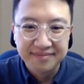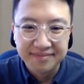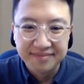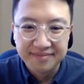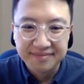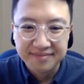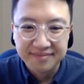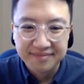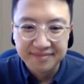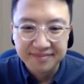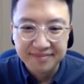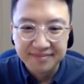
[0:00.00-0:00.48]

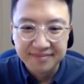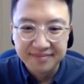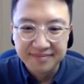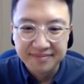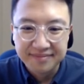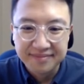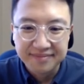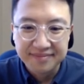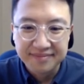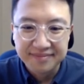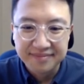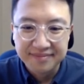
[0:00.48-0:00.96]

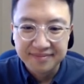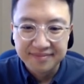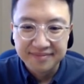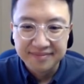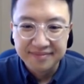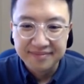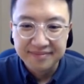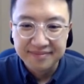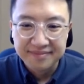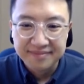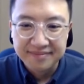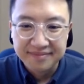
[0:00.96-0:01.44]

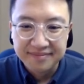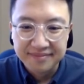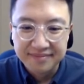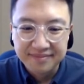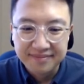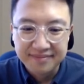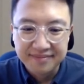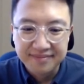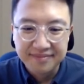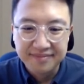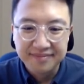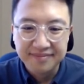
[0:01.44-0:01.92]

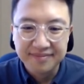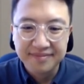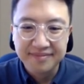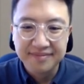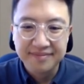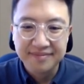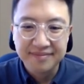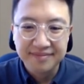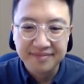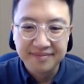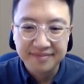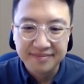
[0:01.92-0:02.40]

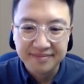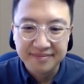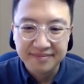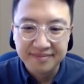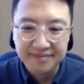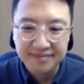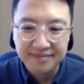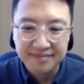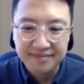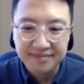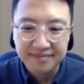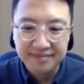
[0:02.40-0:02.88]

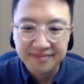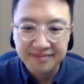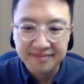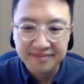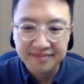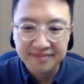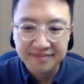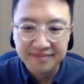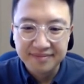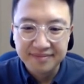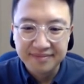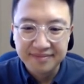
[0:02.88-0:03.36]

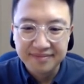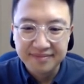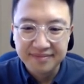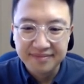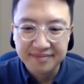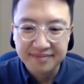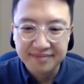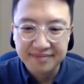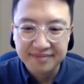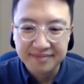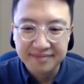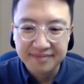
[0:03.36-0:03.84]

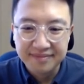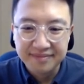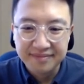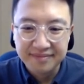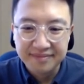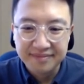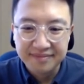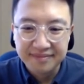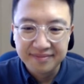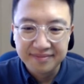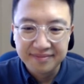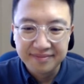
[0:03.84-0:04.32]

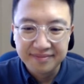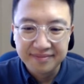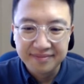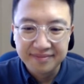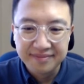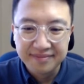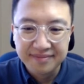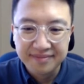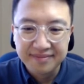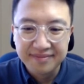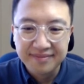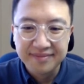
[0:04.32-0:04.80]

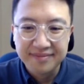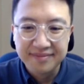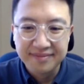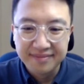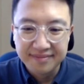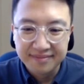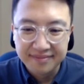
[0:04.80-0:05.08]
No words are spoken by the person on screen.